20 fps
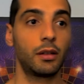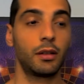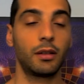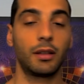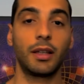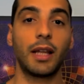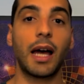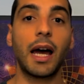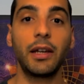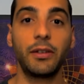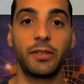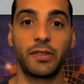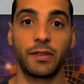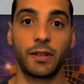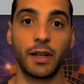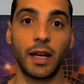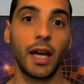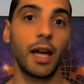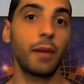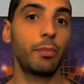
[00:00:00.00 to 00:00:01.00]
life
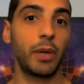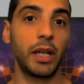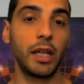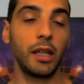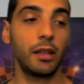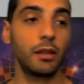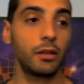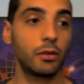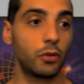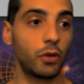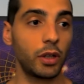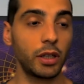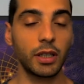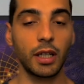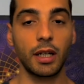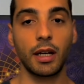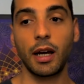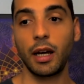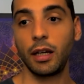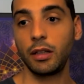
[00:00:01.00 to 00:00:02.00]
happening during the
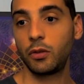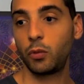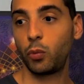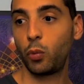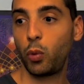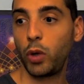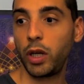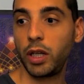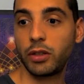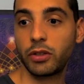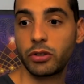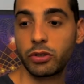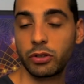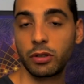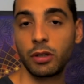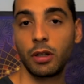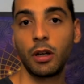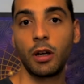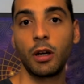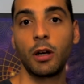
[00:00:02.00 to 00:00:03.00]
night, which
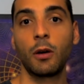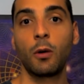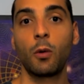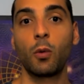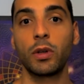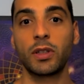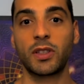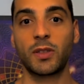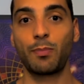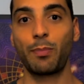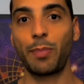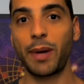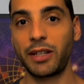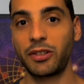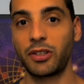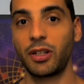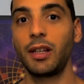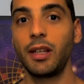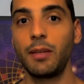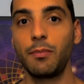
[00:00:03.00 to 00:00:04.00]
was
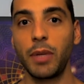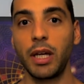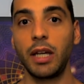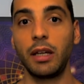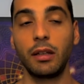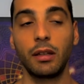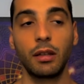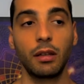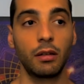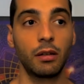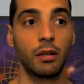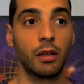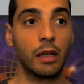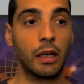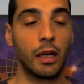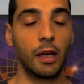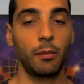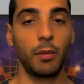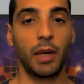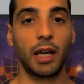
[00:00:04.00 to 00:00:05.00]
specially made
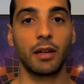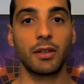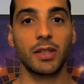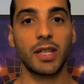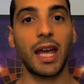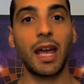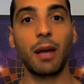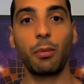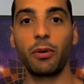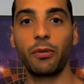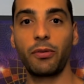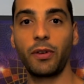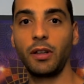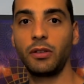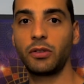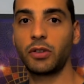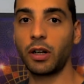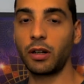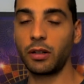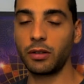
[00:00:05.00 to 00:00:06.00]
because everything
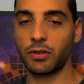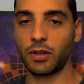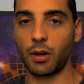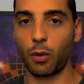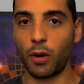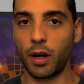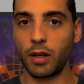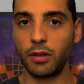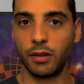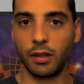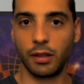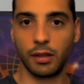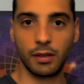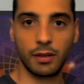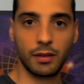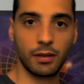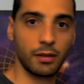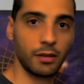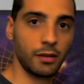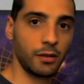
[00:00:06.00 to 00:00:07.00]
turns around
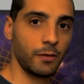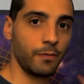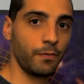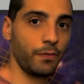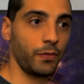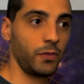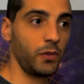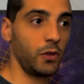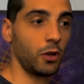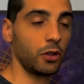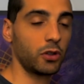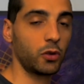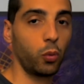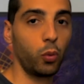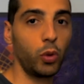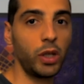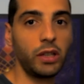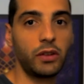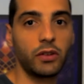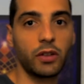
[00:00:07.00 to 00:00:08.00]
us, not
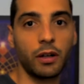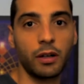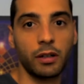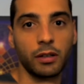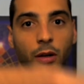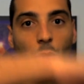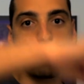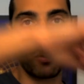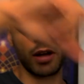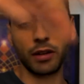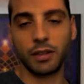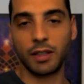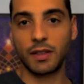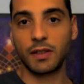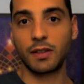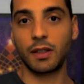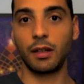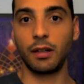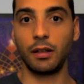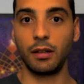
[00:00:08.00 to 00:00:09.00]
we turn around the
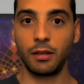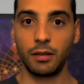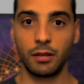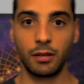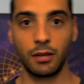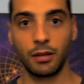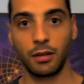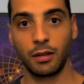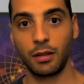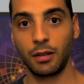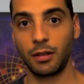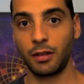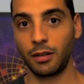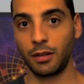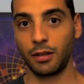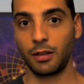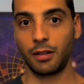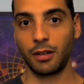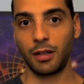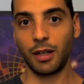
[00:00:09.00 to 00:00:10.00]
sun.
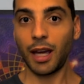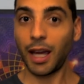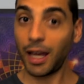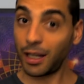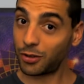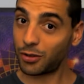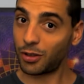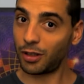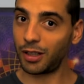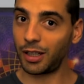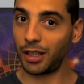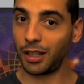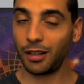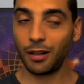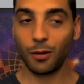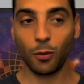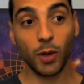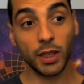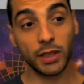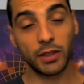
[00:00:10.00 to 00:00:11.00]
Actually,
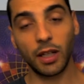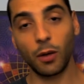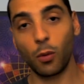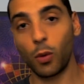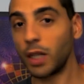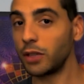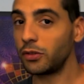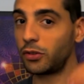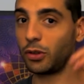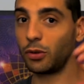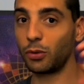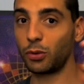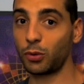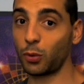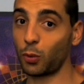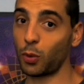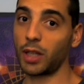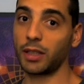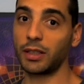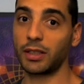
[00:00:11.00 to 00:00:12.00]
what they want you
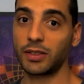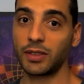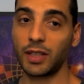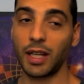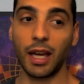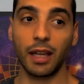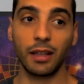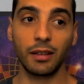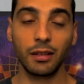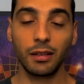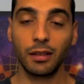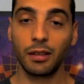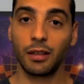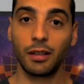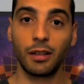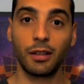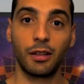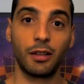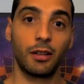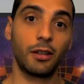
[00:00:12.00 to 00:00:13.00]
to understand,
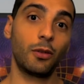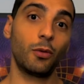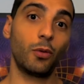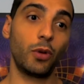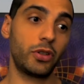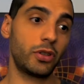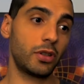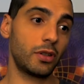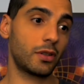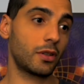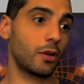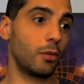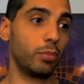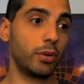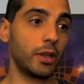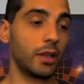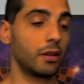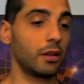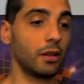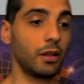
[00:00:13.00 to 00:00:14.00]
which is
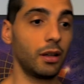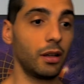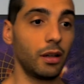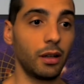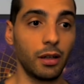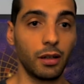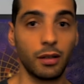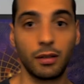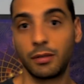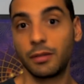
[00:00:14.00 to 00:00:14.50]
completely